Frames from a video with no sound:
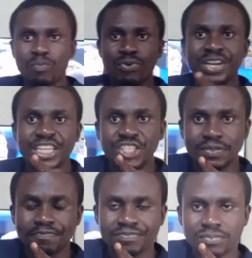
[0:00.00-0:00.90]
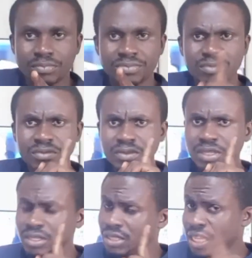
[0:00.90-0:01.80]
pronation.
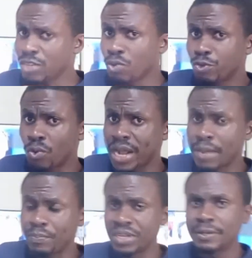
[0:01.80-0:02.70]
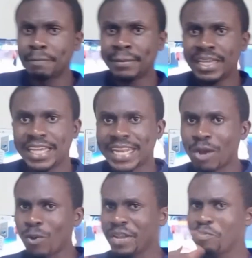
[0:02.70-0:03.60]
That is what is going to happen. Now, what it